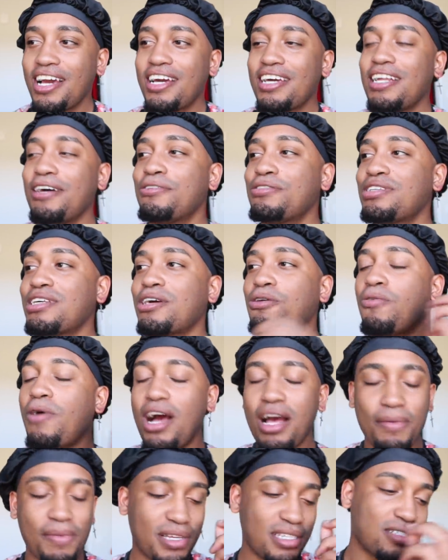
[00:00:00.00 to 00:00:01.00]
And I was like,
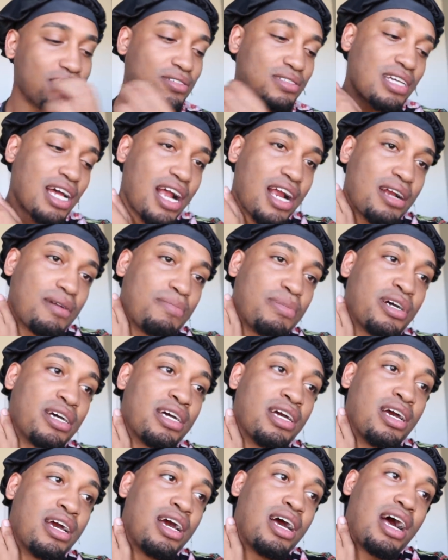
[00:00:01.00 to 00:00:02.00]
why am I so tired?
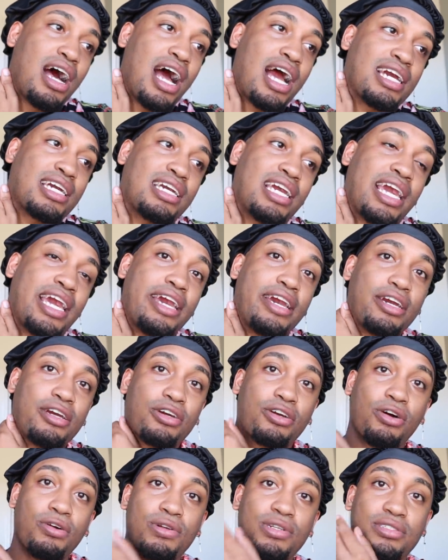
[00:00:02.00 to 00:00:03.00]
But I
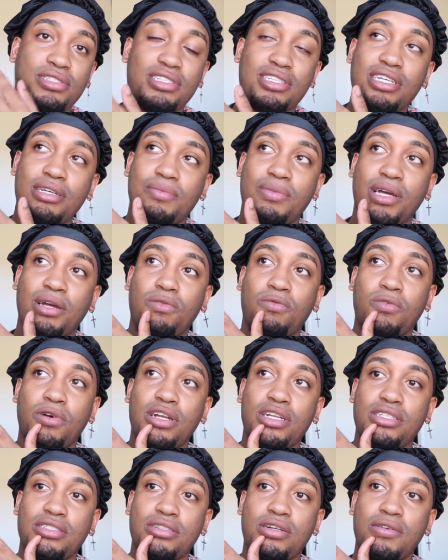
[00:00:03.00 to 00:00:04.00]
can't go to sleep. Like,
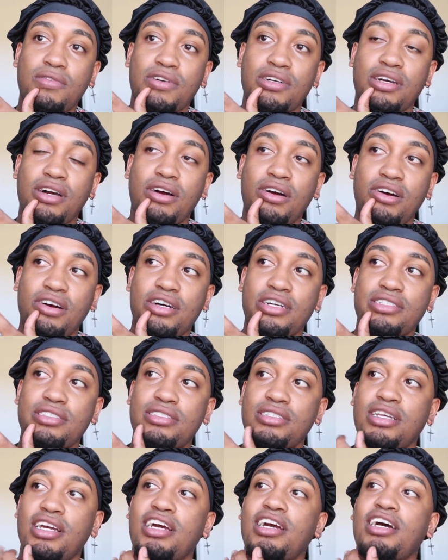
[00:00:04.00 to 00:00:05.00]
what is going on?